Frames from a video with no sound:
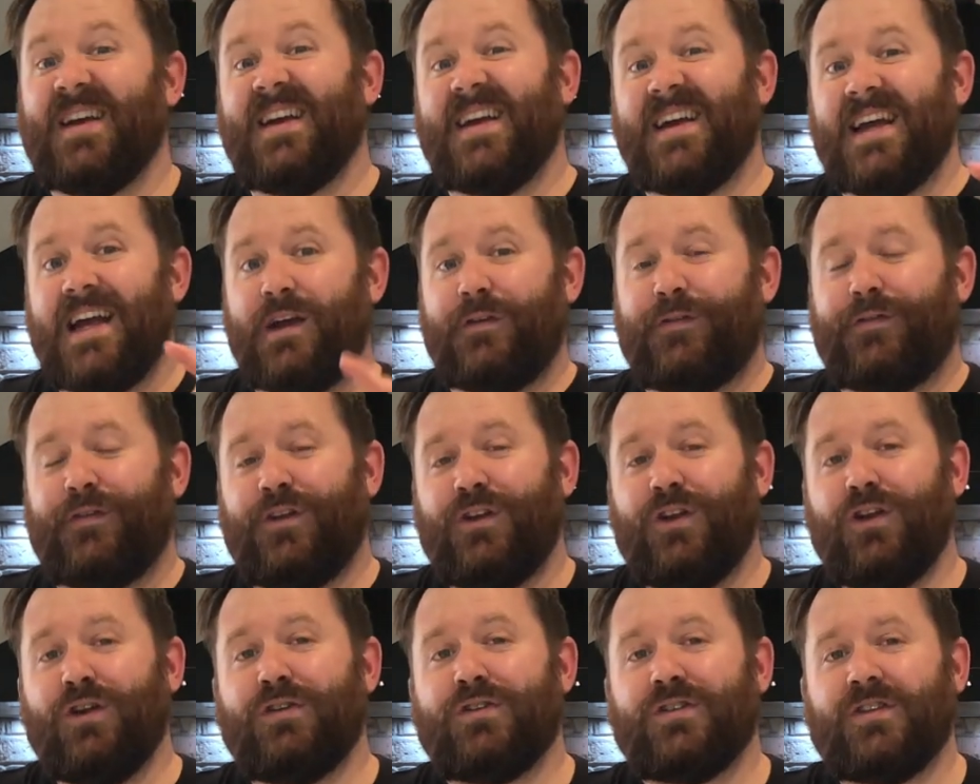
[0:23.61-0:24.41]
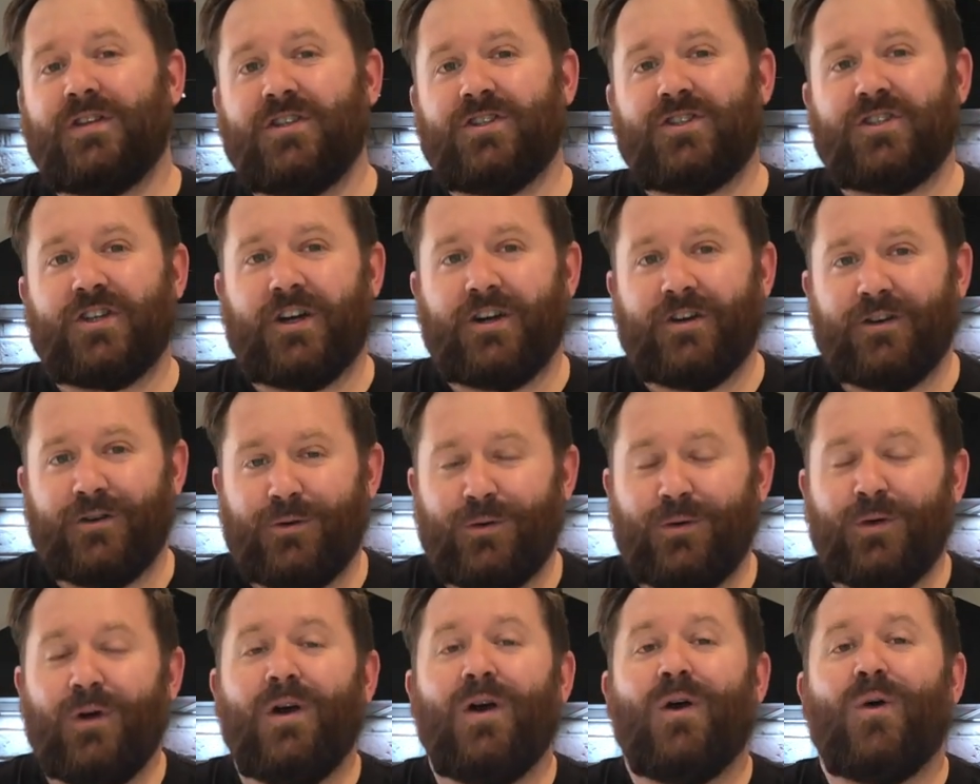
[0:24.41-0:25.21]
If you're new to the
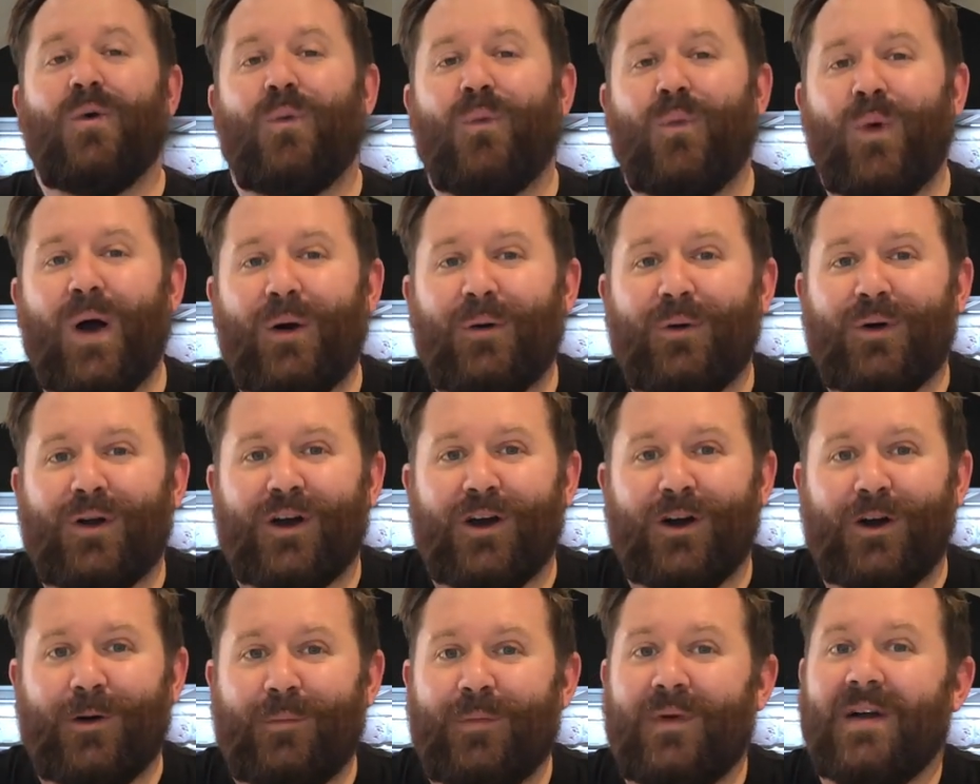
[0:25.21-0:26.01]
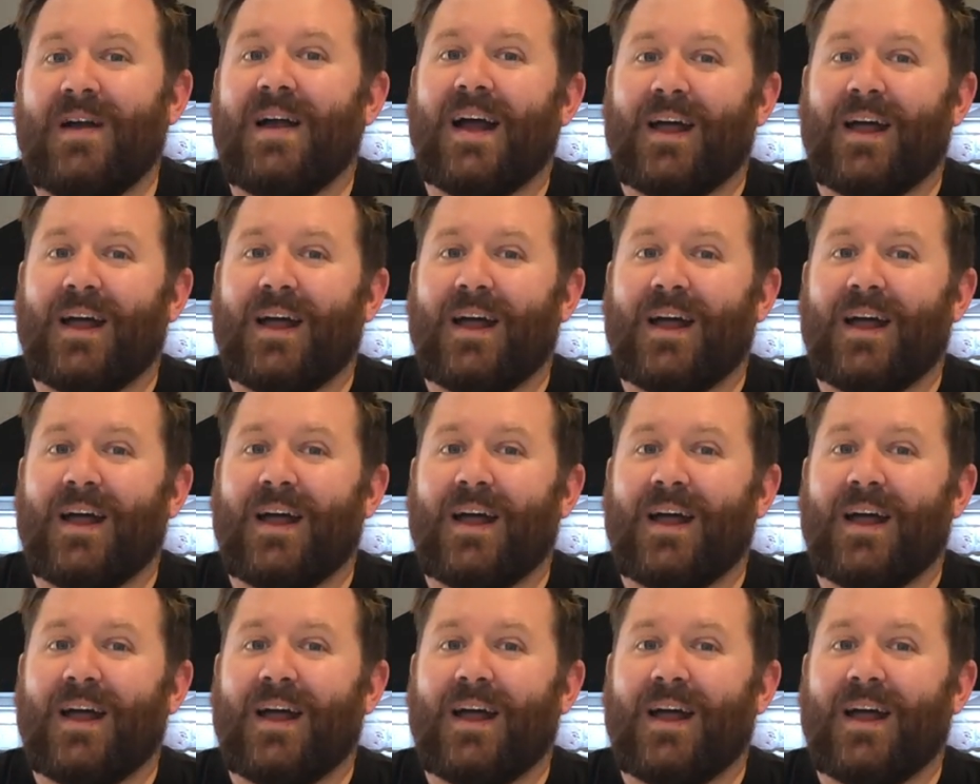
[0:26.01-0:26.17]
channel, welcome,